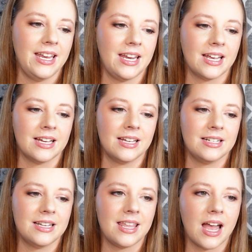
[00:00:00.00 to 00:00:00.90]

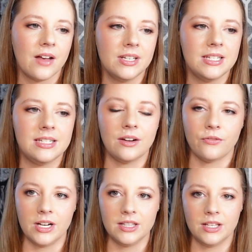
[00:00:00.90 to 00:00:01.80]
and they have a
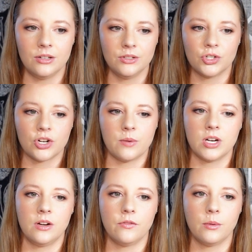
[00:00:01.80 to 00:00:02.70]
different little
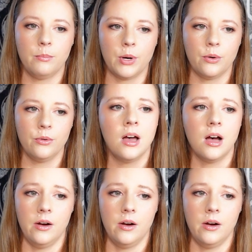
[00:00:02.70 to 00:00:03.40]
description for both.